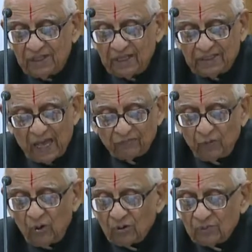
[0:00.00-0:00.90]
They
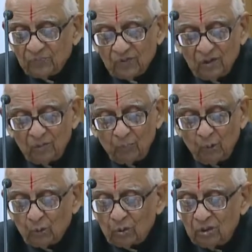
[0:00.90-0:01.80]
therefore
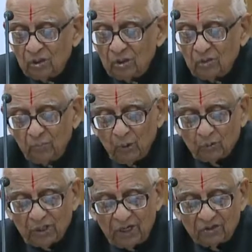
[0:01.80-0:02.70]
mut
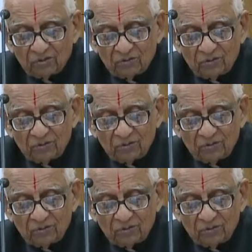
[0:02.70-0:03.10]
mutate